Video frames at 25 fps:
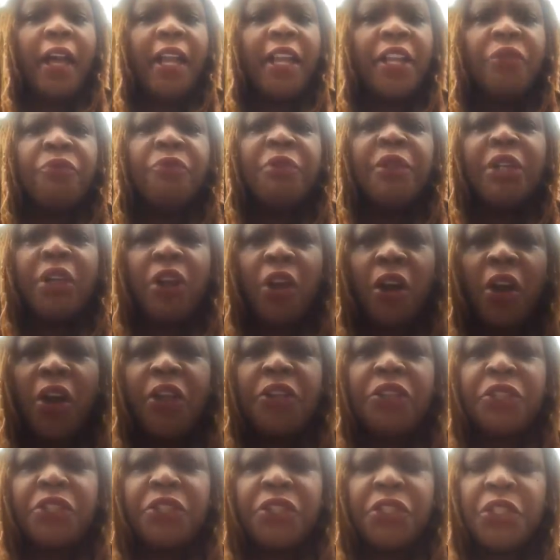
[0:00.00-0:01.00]
in
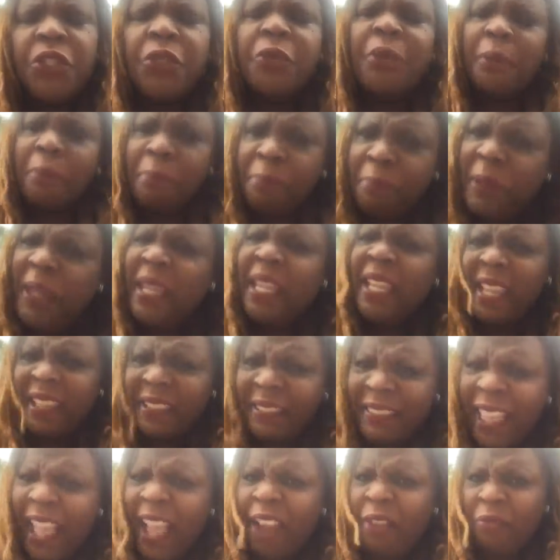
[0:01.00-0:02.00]
regards to
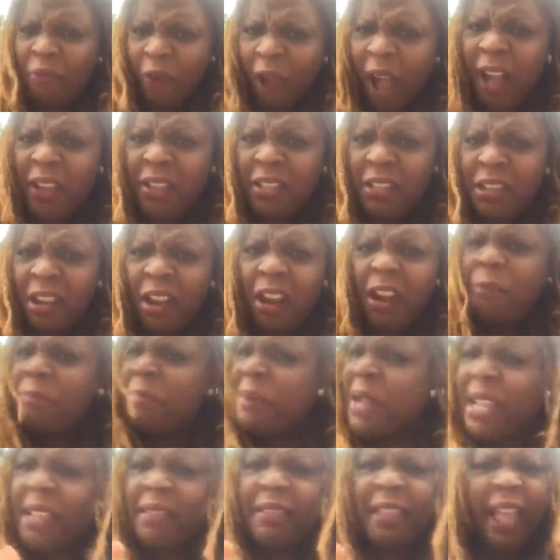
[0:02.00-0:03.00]
being that rockstar,
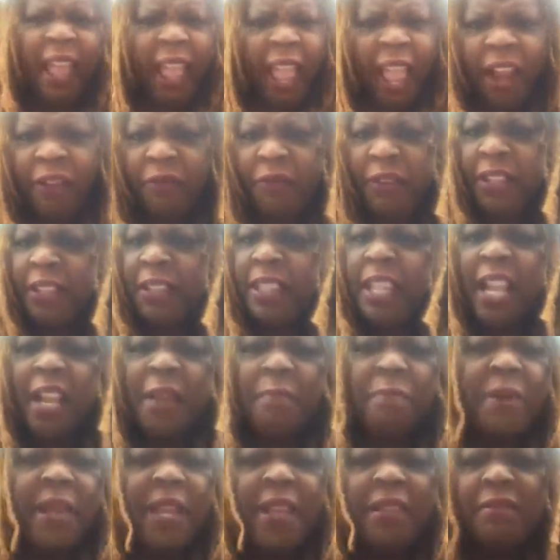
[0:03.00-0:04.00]
being that
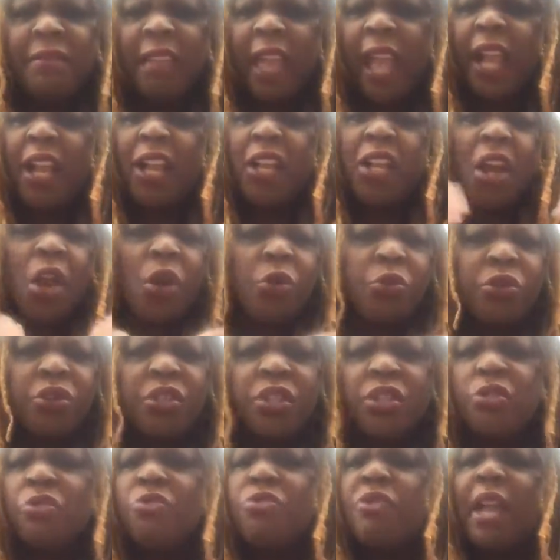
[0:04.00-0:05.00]
everything, being that
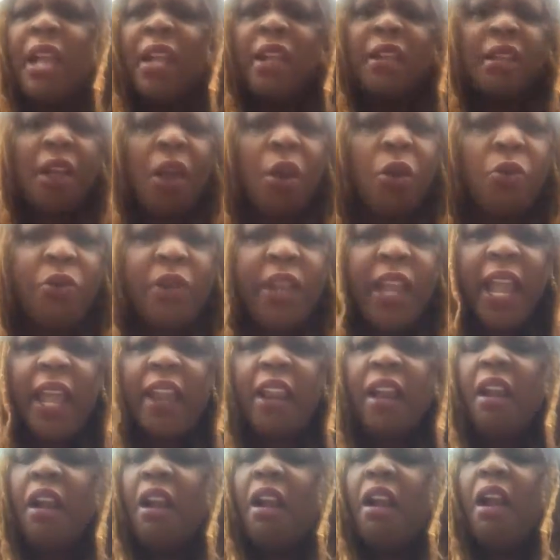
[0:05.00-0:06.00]
go-to, that
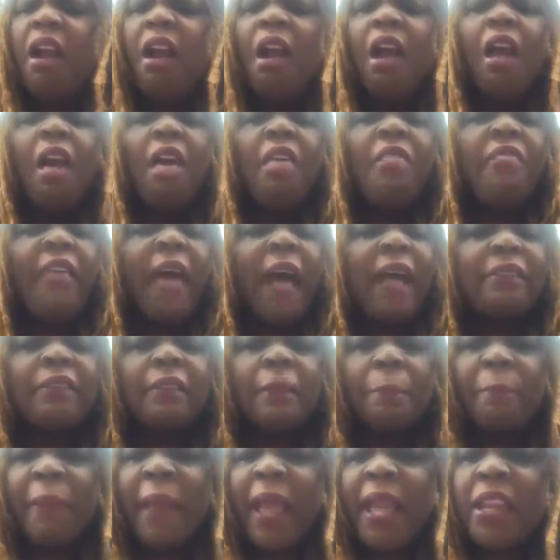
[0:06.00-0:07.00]
go-getter, that
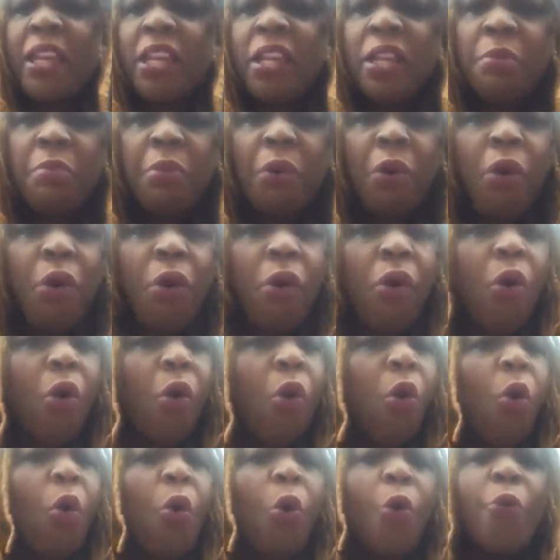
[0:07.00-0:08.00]

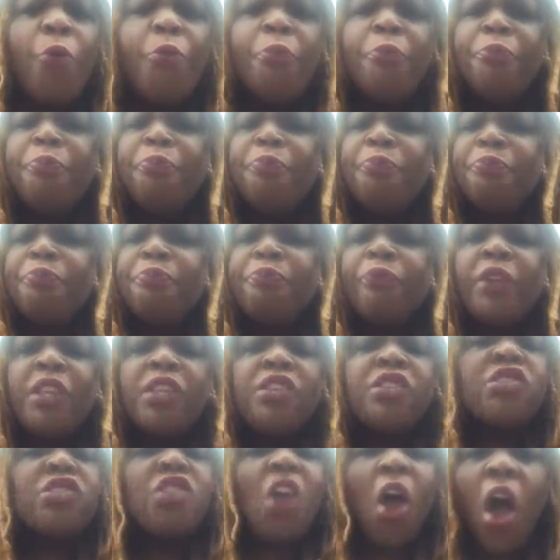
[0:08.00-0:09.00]
dependable,
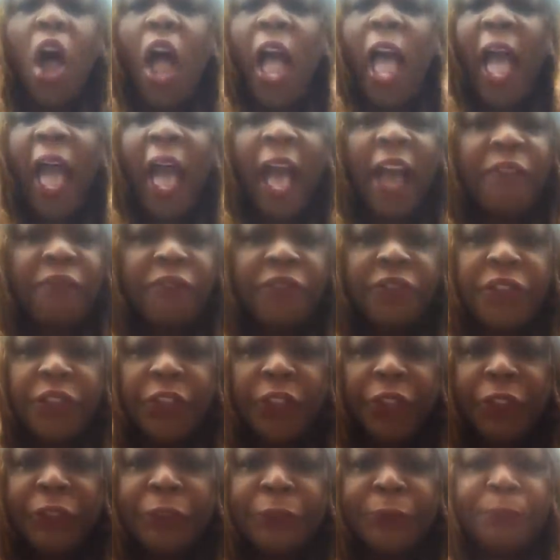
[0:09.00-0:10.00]

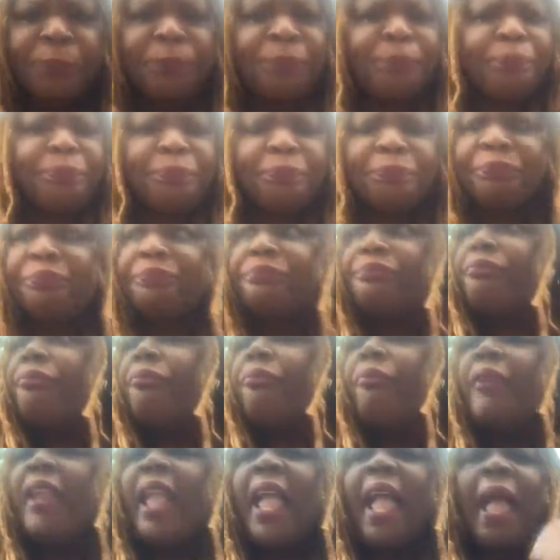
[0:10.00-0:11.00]
sought-after
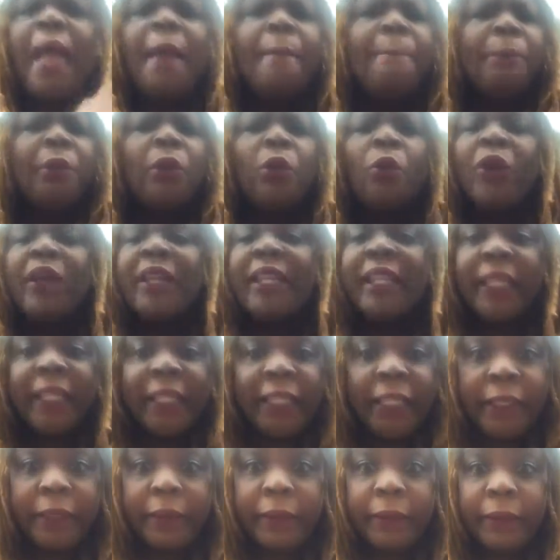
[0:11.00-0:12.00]

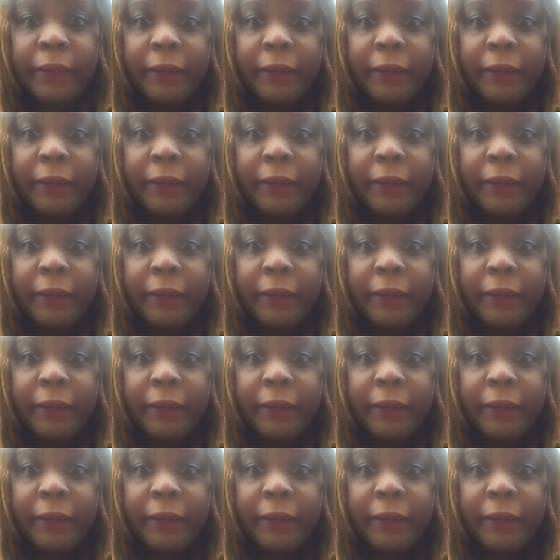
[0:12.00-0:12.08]
employee,